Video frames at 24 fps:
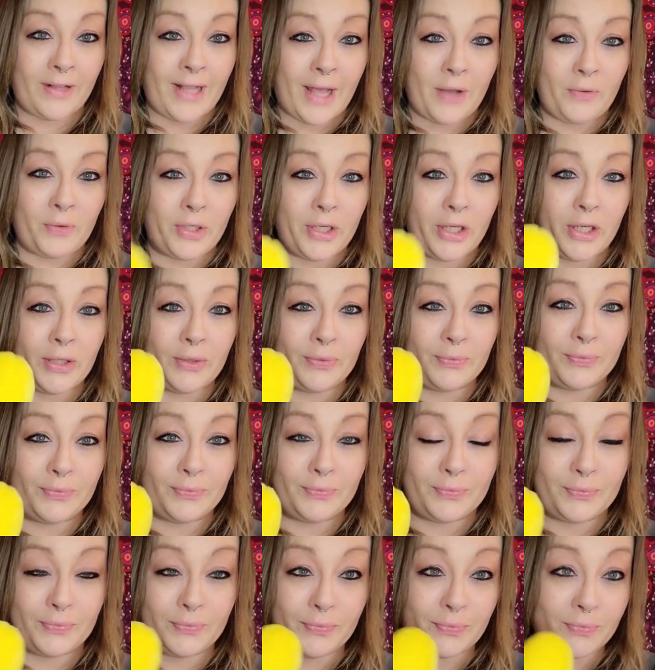Flounder.
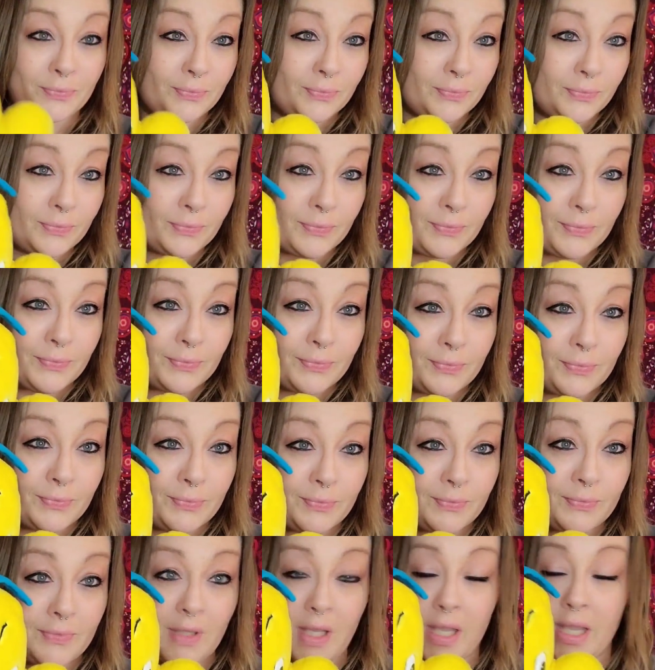
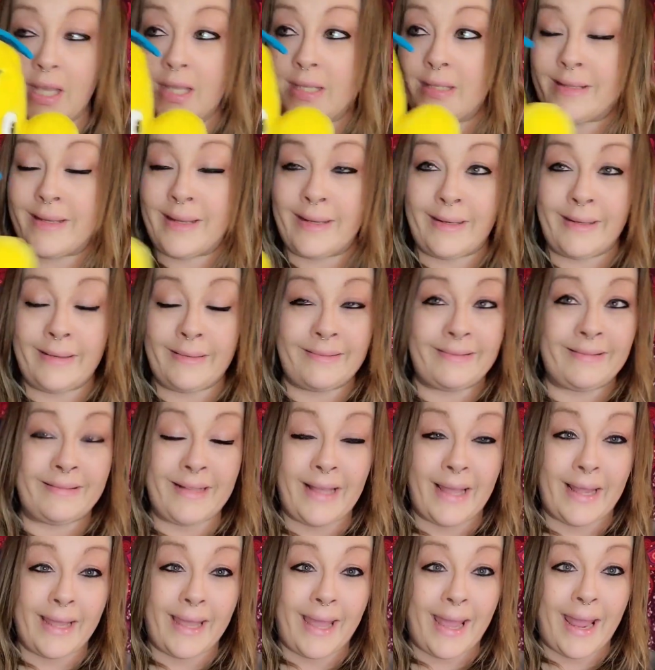He's gonna,
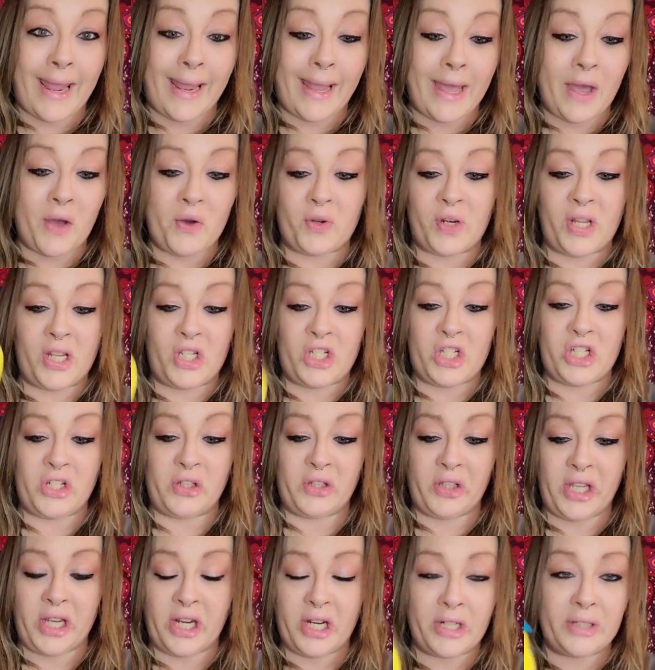like, hang out and
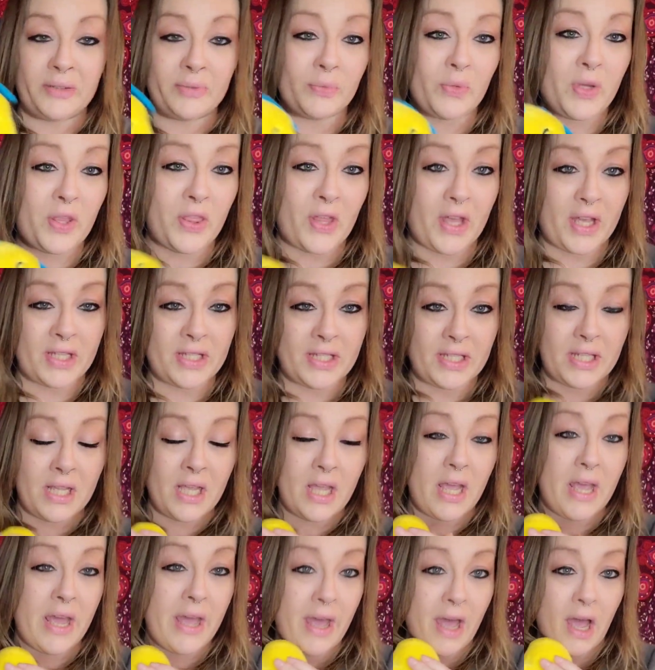chill here with us
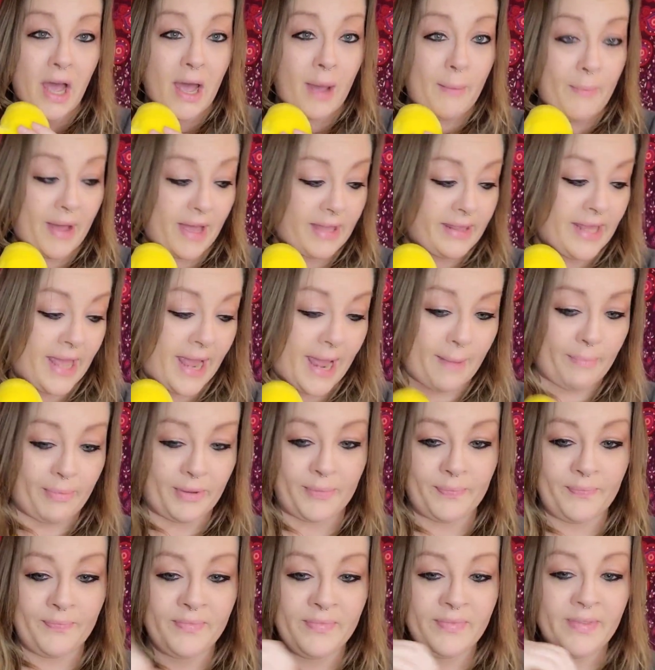on my
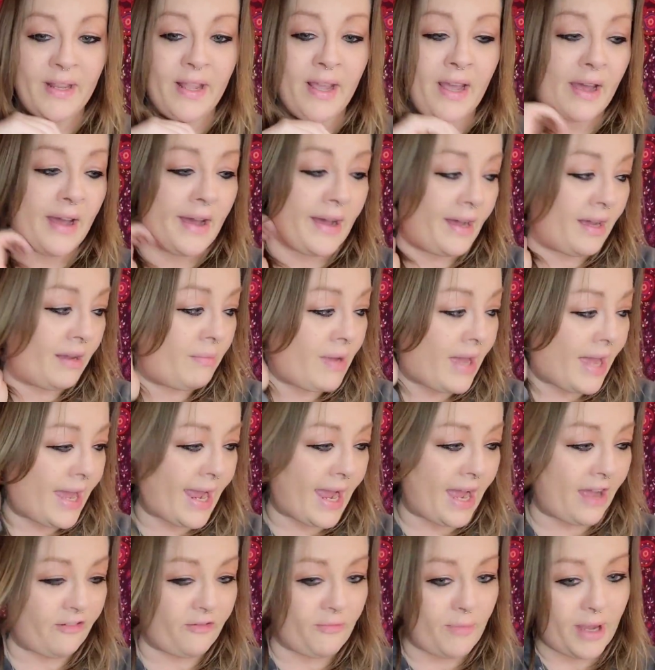lap. I
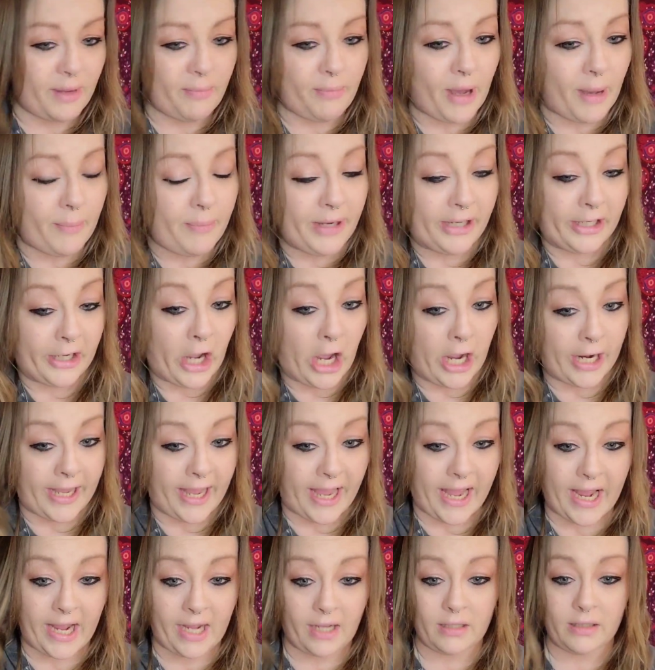have my puppy
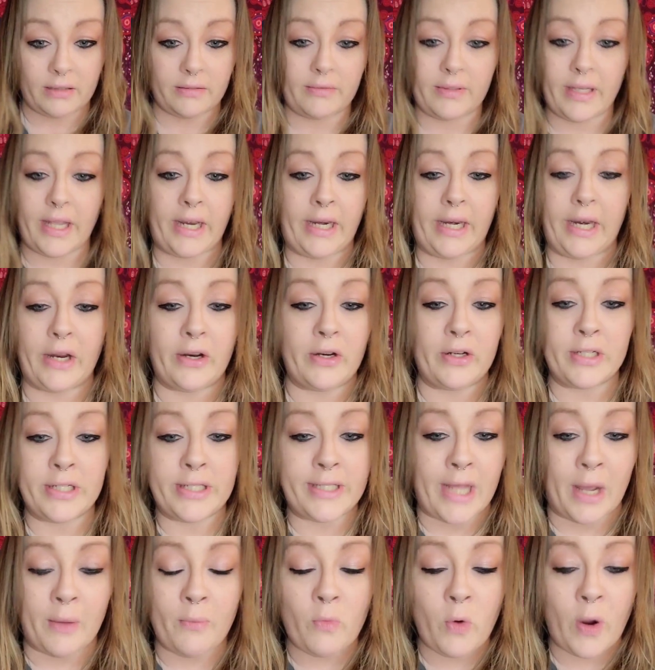doggy in here
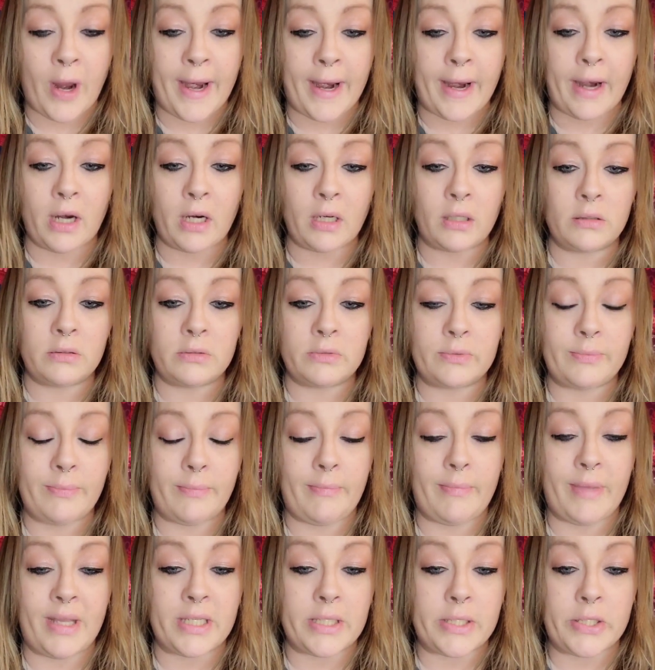somewhere.
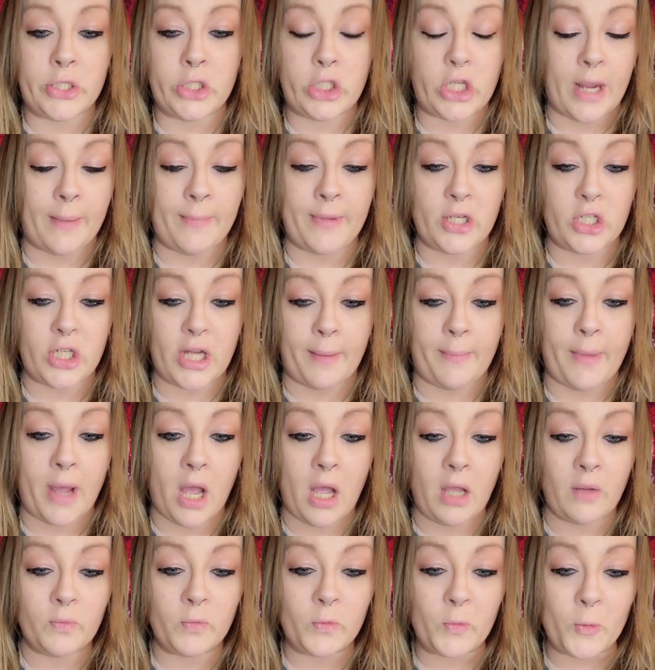Miss Gemma
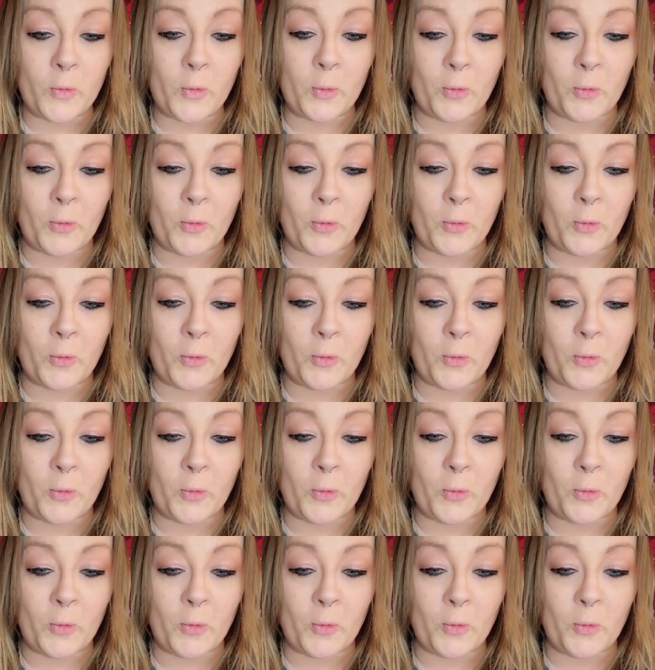Gemma.